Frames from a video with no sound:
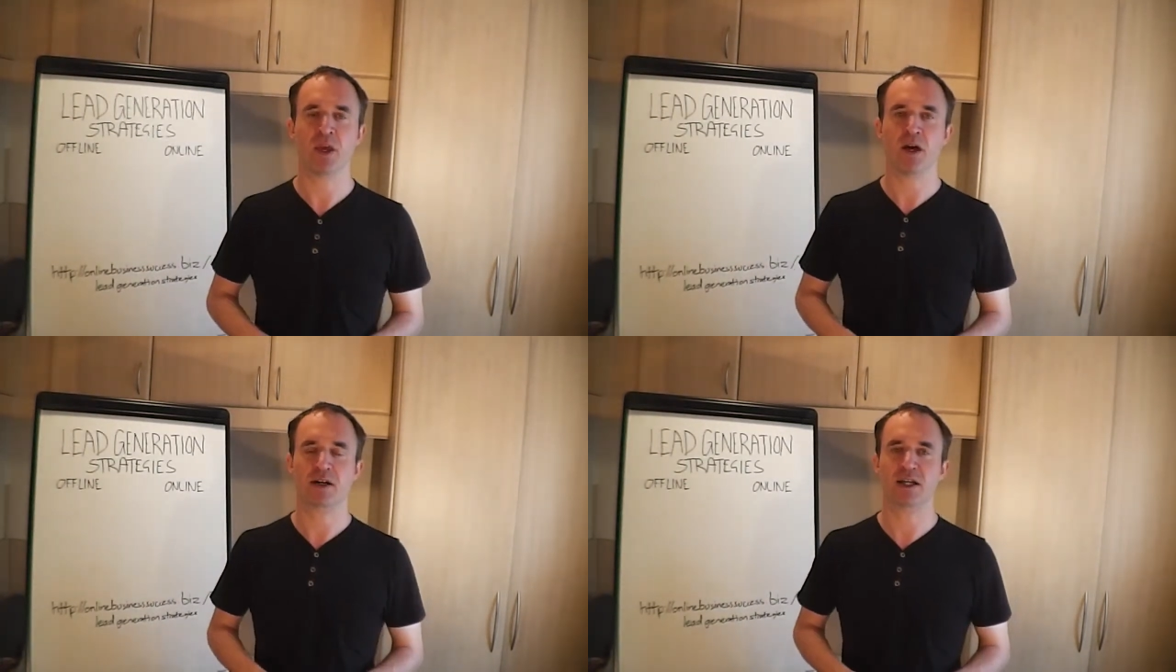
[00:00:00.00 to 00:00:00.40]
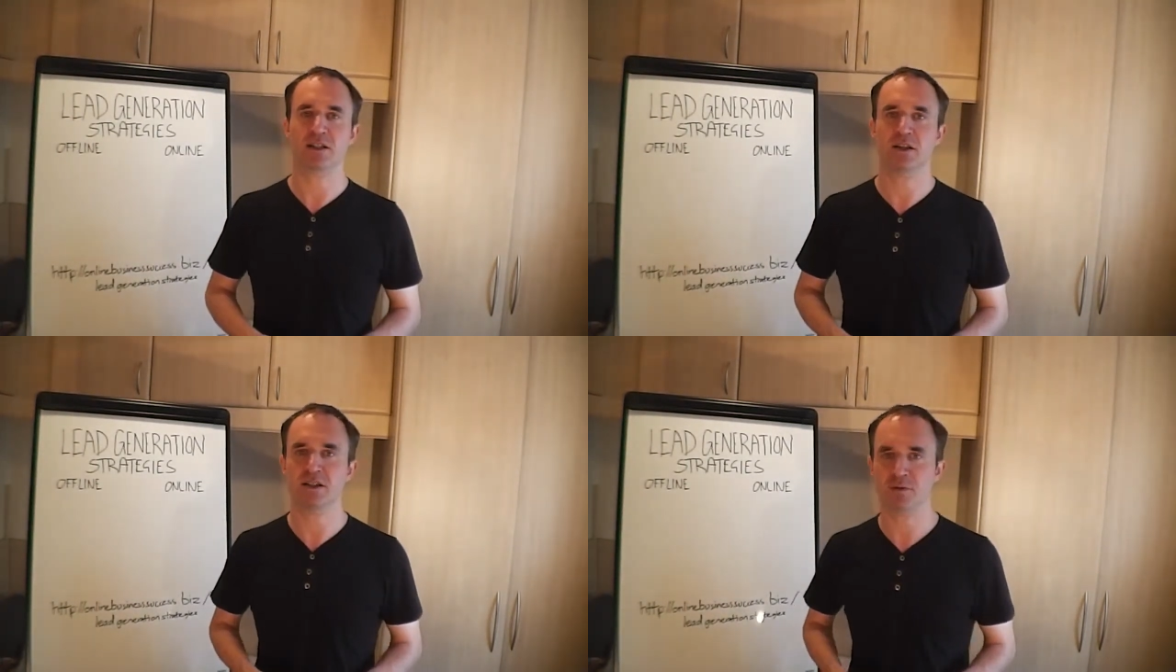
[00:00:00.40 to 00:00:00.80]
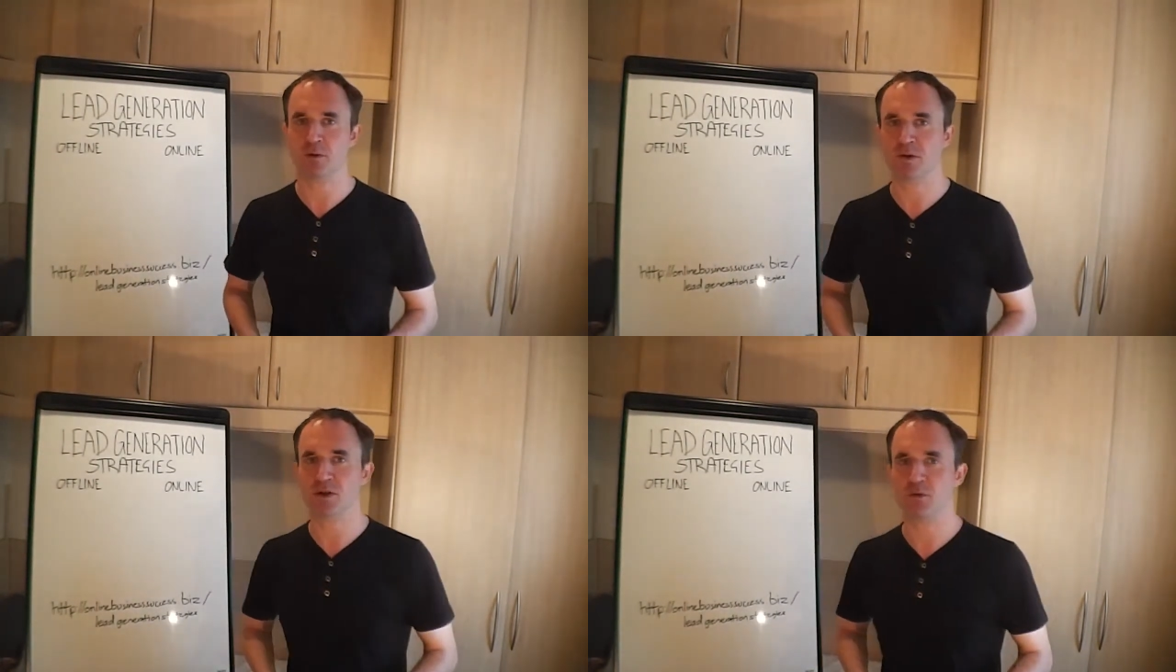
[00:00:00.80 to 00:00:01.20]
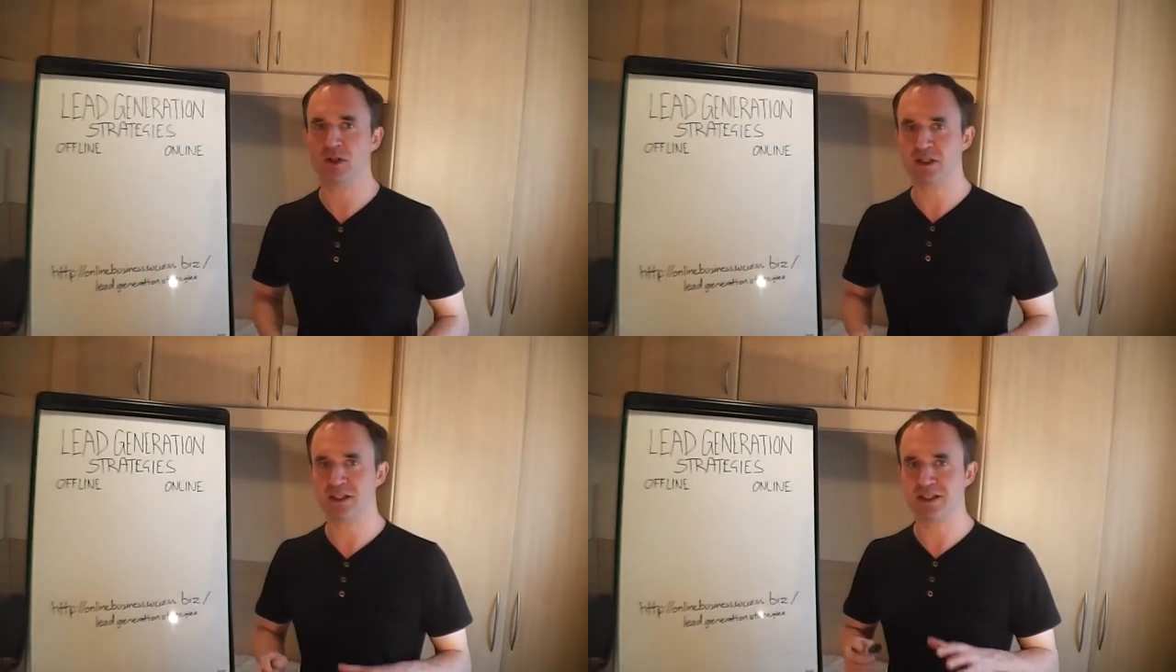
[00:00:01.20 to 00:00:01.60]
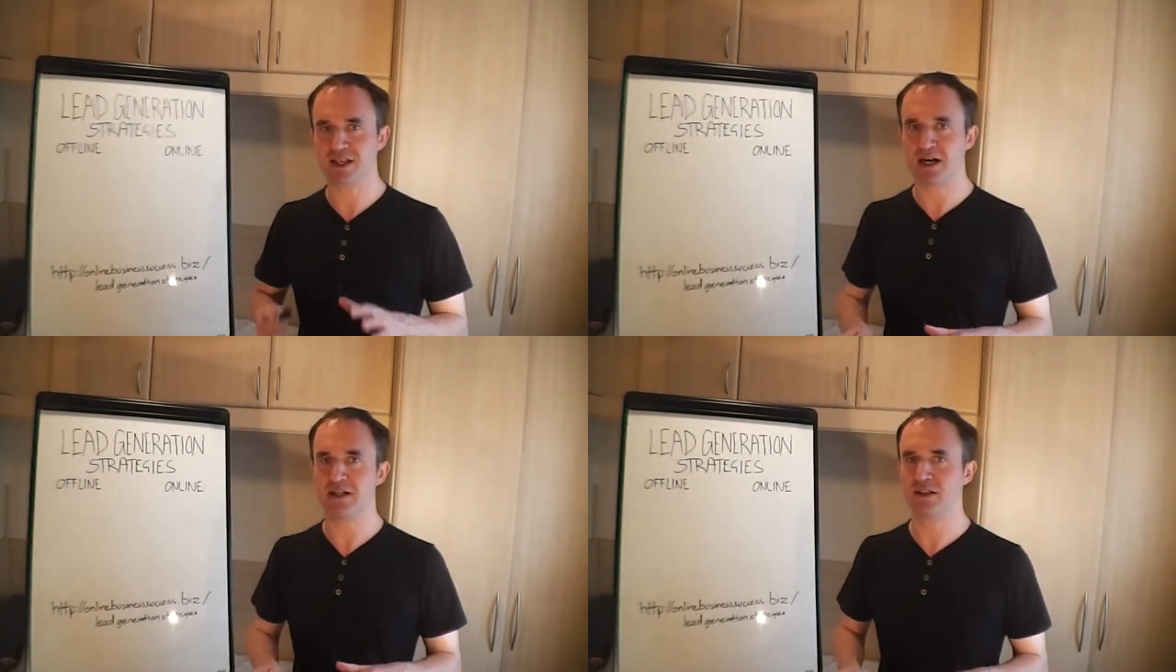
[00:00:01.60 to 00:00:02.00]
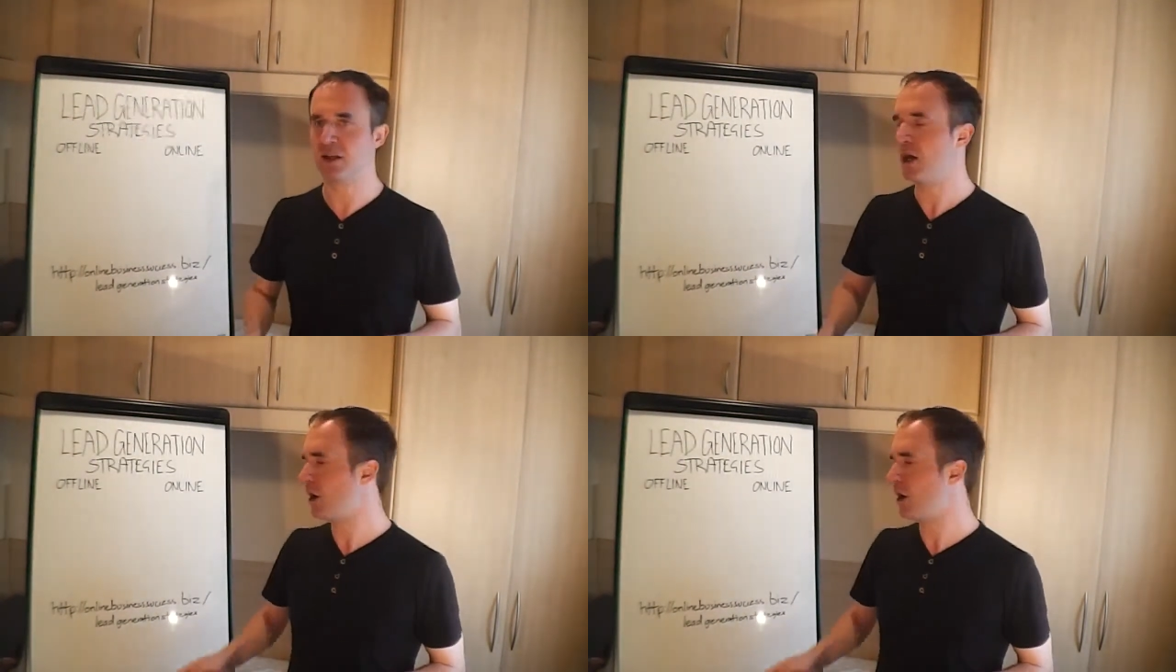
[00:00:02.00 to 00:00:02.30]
Okay, so this is what we're going to do. We're going to discuss